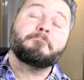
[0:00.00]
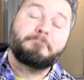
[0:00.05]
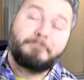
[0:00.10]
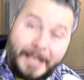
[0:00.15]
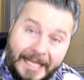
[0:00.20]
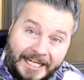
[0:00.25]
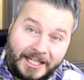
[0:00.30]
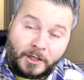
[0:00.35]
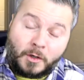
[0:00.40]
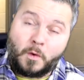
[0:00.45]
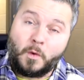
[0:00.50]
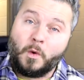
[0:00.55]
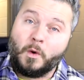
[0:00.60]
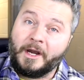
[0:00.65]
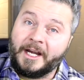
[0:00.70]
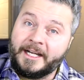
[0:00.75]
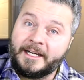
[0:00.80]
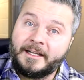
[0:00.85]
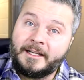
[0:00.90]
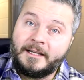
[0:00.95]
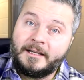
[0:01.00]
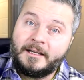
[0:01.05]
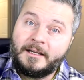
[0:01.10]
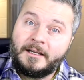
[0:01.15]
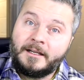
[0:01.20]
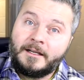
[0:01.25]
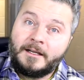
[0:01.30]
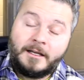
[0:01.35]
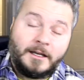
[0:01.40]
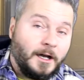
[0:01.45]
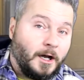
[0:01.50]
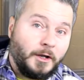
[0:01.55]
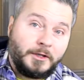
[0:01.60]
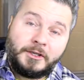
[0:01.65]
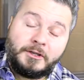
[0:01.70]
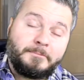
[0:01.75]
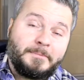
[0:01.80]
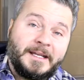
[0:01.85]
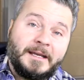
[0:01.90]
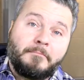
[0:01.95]
Bitcoin, oh,
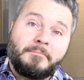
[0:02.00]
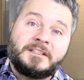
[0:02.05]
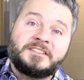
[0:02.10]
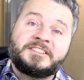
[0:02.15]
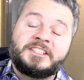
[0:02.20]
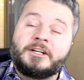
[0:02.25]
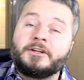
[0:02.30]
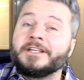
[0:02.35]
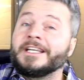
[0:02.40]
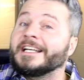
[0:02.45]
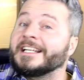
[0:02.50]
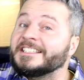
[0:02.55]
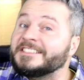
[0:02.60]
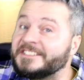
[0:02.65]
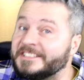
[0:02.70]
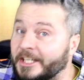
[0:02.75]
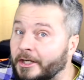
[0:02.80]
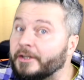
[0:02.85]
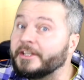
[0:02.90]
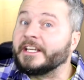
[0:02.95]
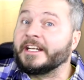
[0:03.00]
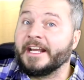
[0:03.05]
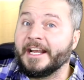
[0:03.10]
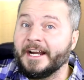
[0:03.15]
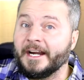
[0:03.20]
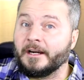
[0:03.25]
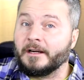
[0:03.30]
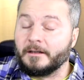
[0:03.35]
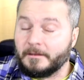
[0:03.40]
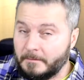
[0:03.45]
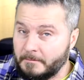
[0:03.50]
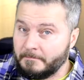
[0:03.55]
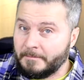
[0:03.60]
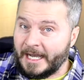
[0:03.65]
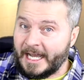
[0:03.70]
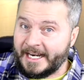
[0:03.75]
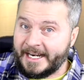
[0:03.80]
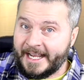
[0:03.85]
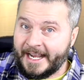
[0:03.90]
you'd be a bazillion gazillionaire by